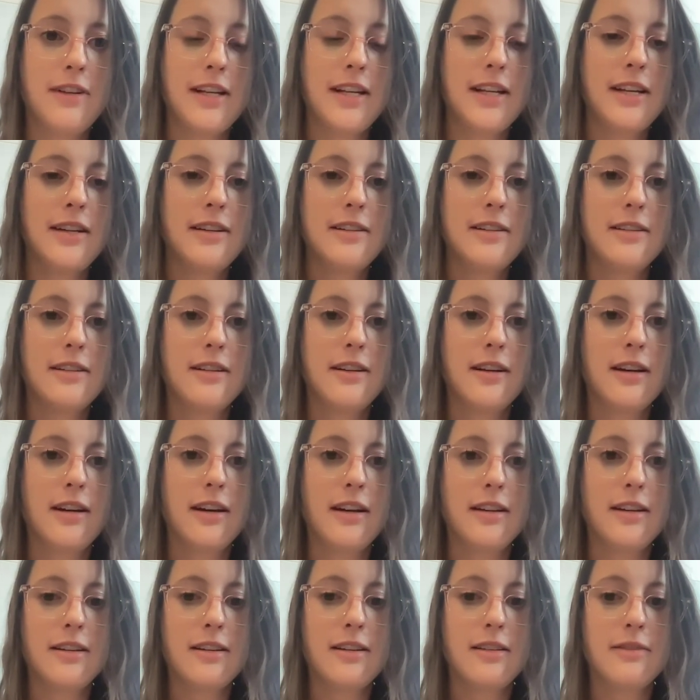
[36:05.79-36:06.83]
And
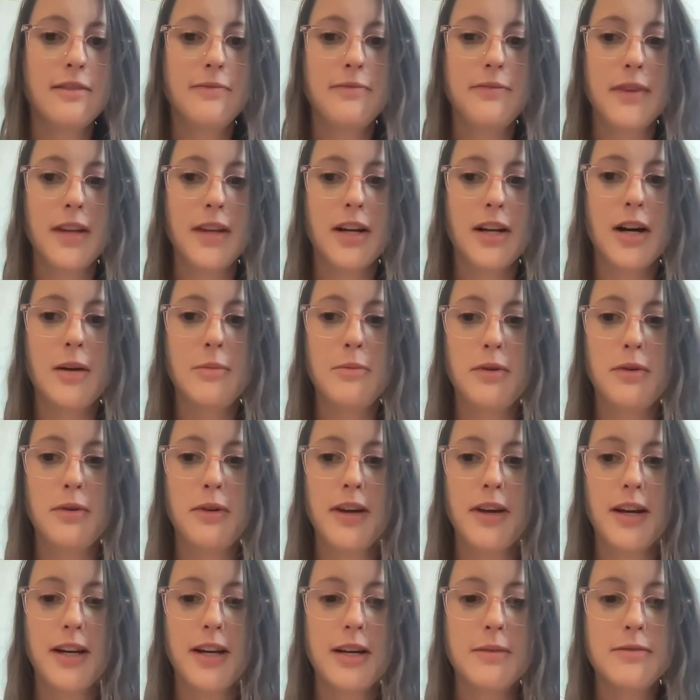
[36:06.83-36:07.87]
a couple
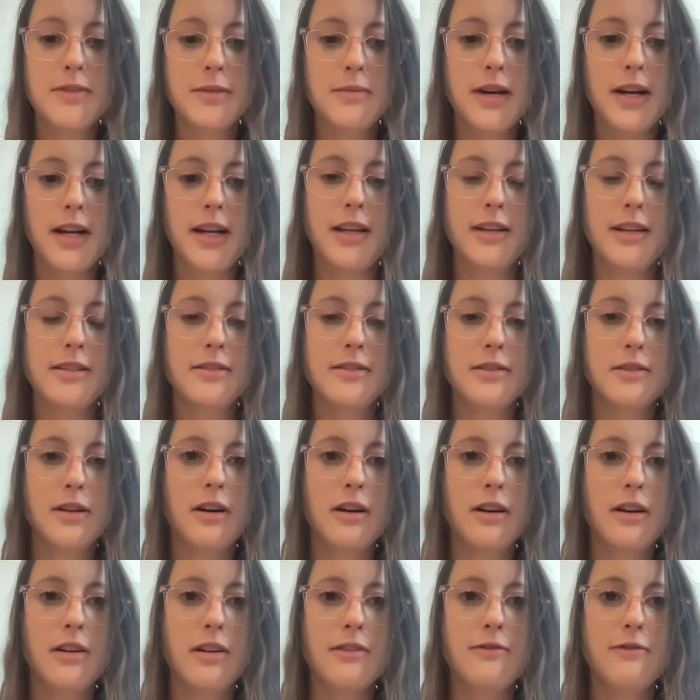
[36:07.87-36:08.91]
that come to mind
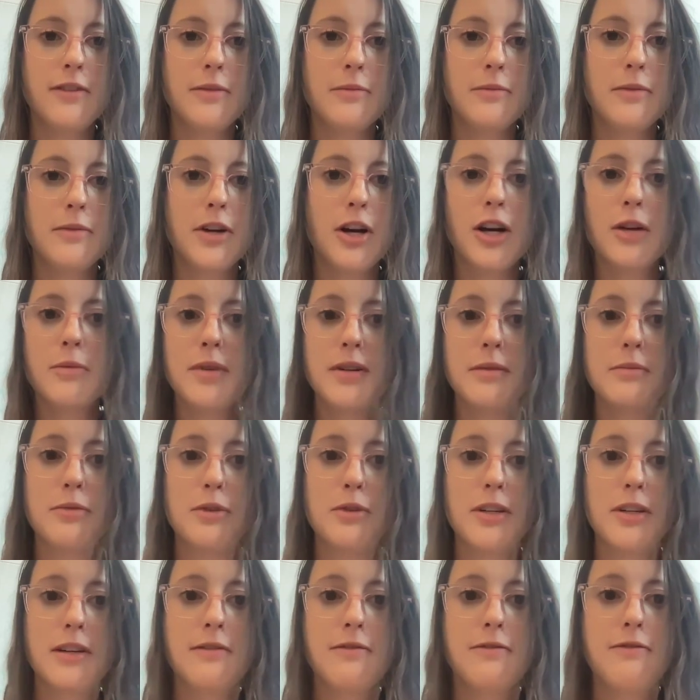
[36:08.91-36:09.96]
are from Carbon
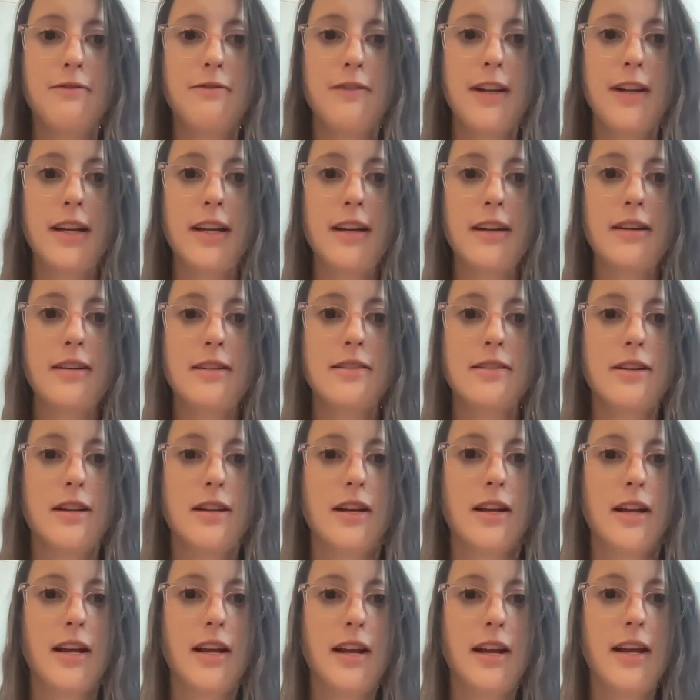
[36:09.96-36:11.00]
Brief and
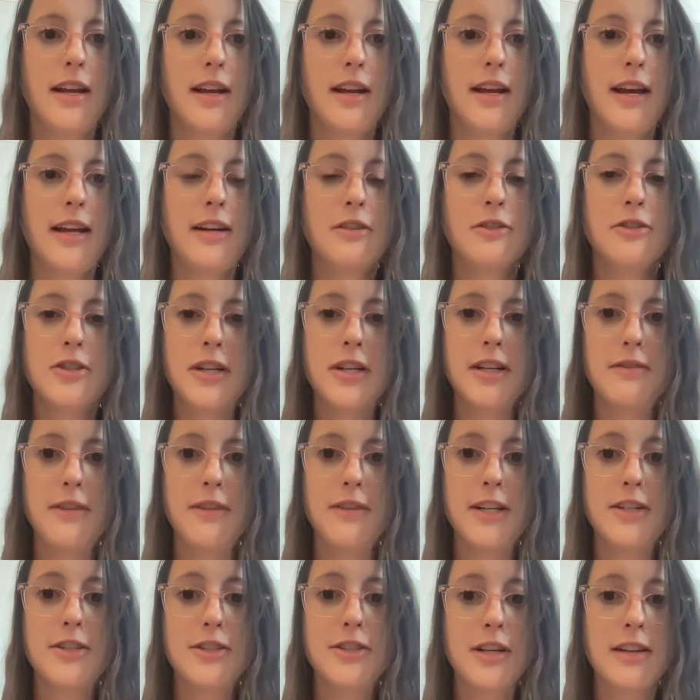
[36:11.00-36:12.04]
Energy
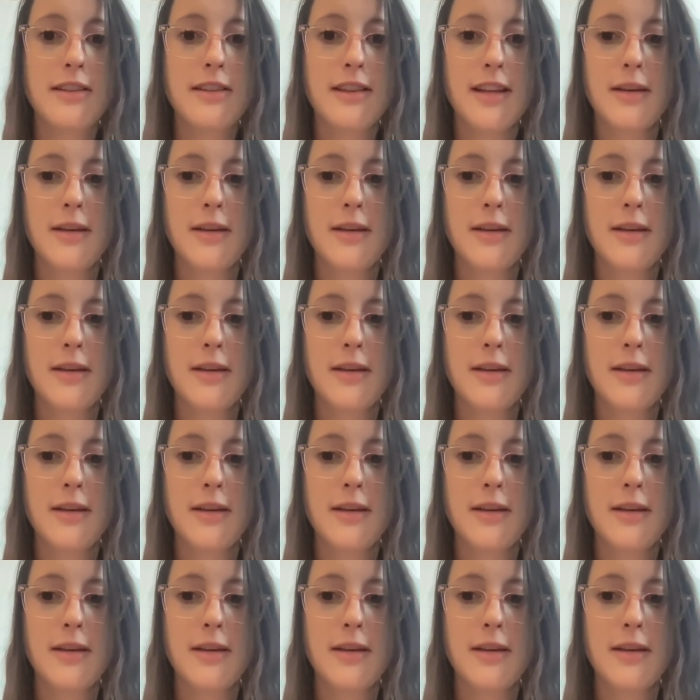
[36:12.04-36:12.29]
Innovation.